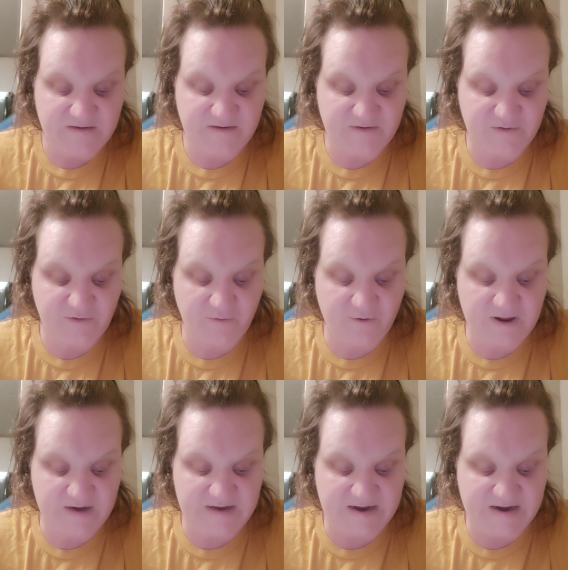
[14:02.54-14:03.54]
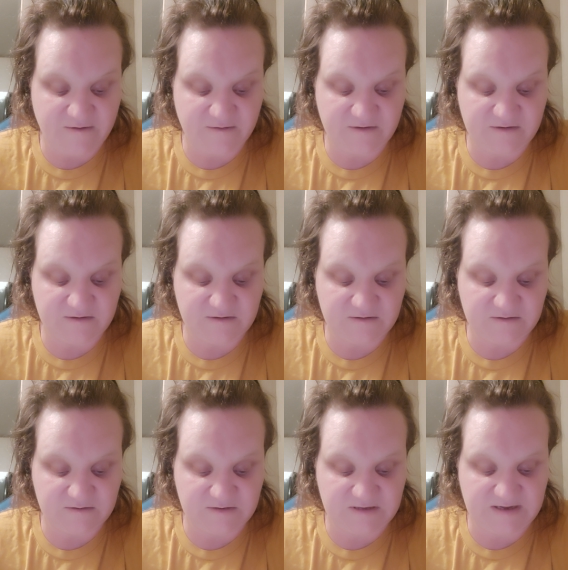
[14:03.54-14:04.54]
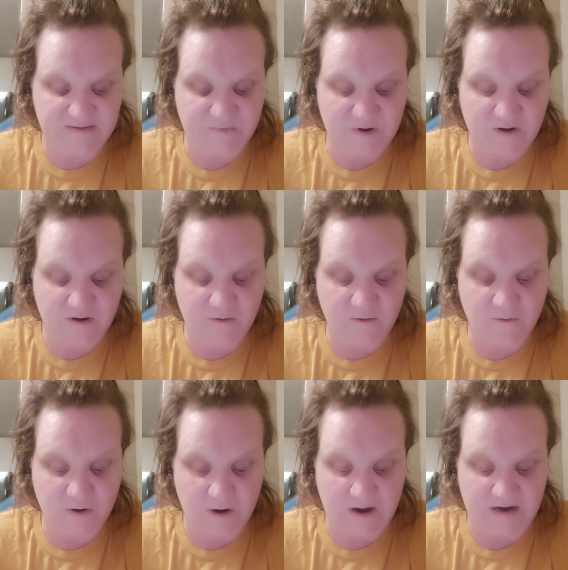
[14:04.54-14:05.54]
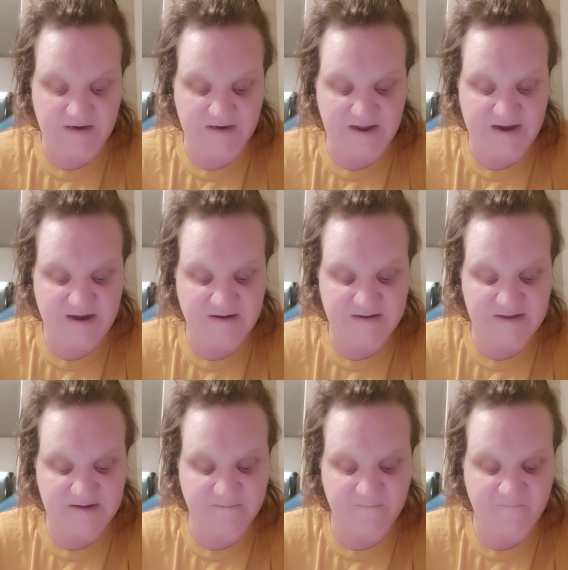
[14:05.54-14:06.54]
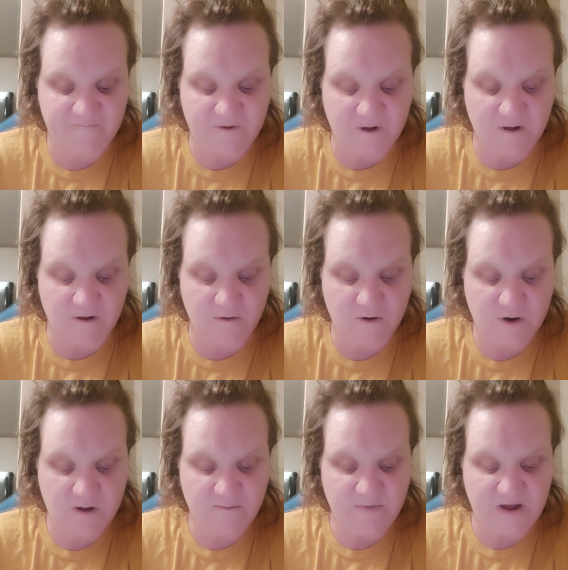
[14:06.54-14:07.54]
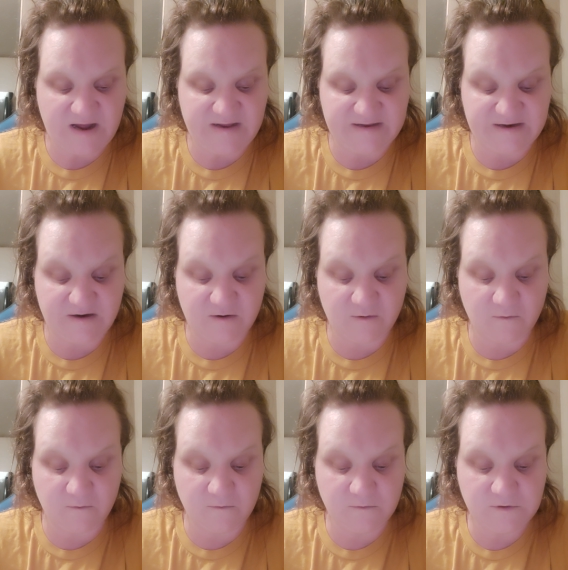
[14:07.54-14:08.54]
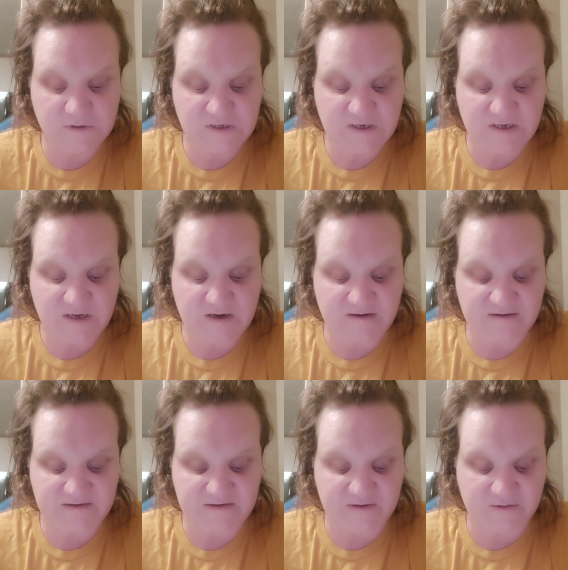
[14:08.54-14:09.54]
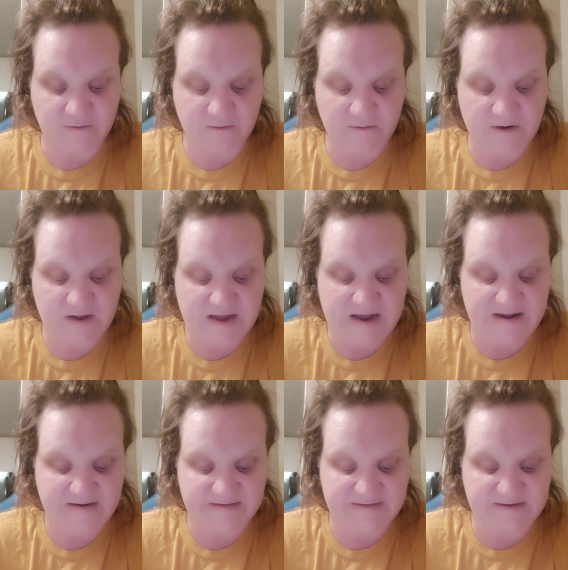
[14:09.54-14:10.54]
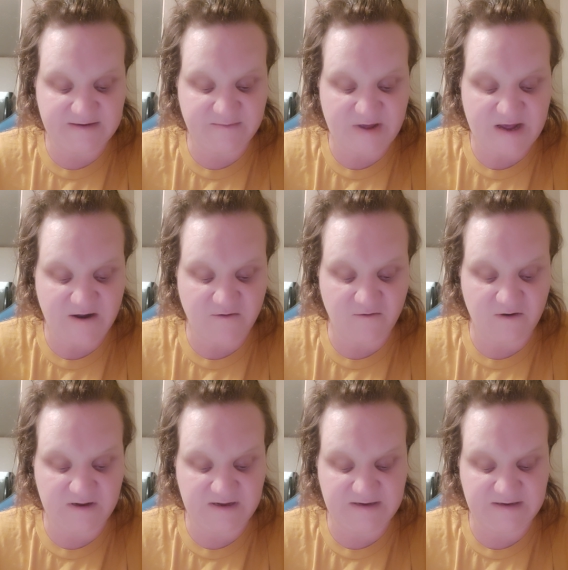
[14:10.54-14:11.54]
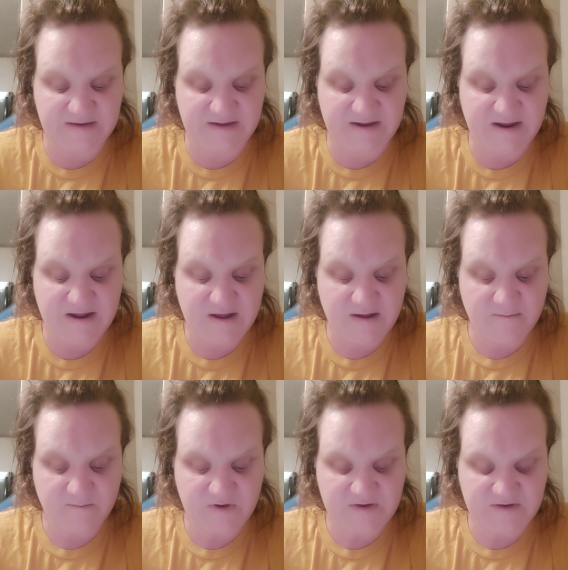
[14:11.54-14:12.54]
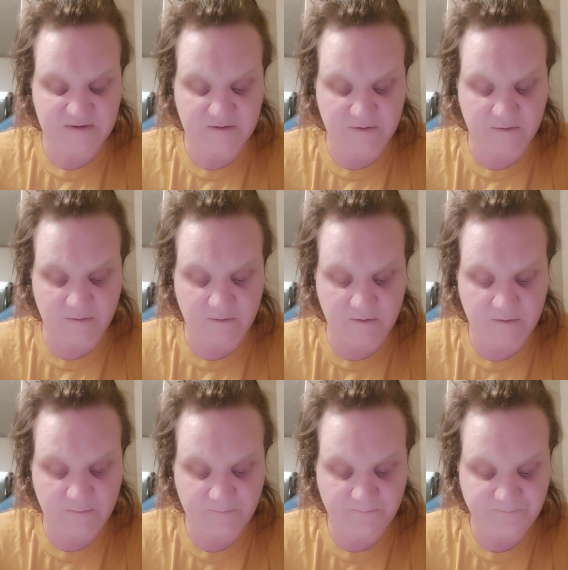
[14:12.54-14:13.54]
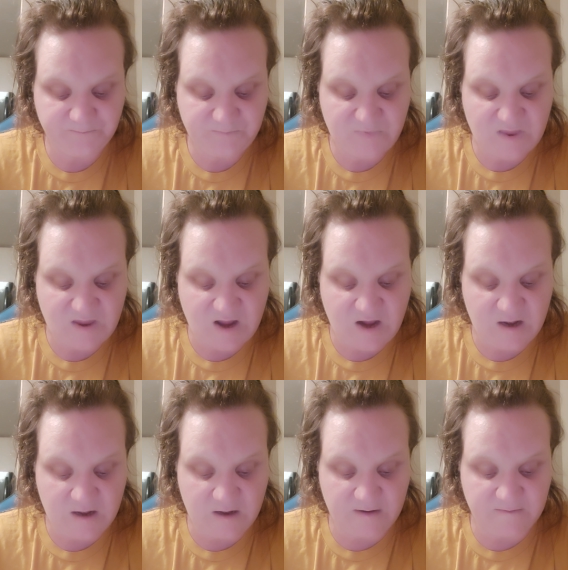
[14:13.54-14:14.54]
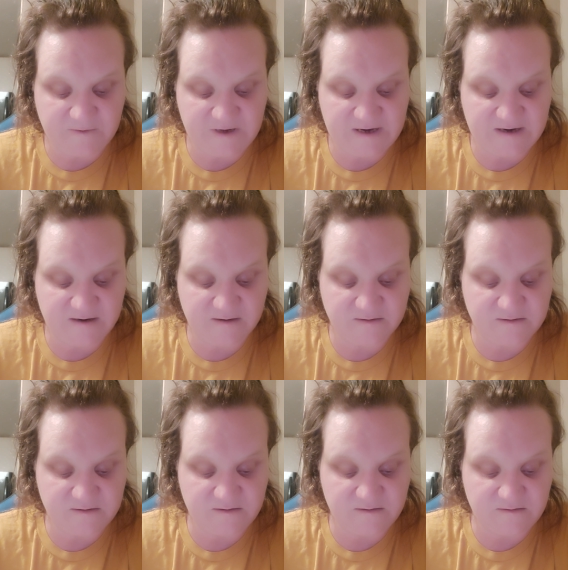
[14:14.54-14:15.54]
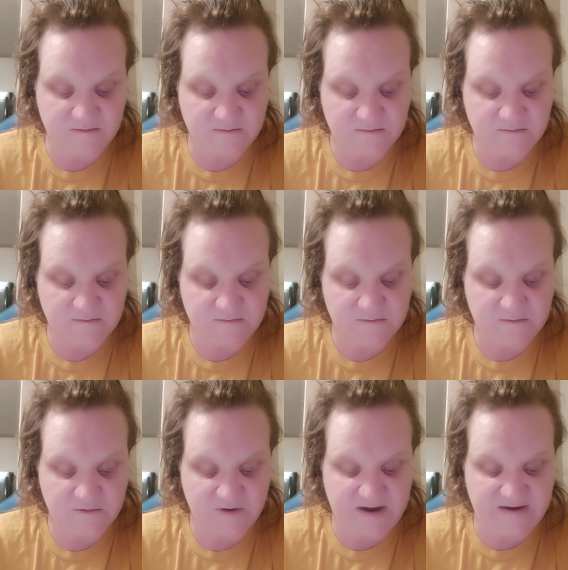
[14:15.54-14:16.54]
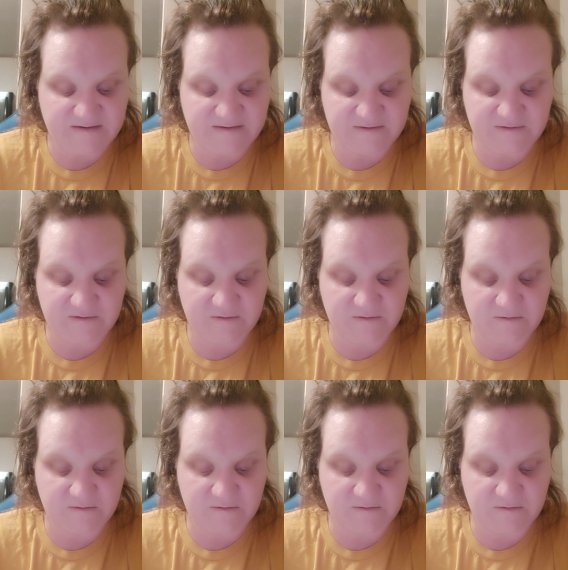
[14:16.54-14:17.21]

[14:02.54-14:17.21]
Destroy thou them, O God. Let them fall by their own conceal. Cast them out in the Matilde of their trans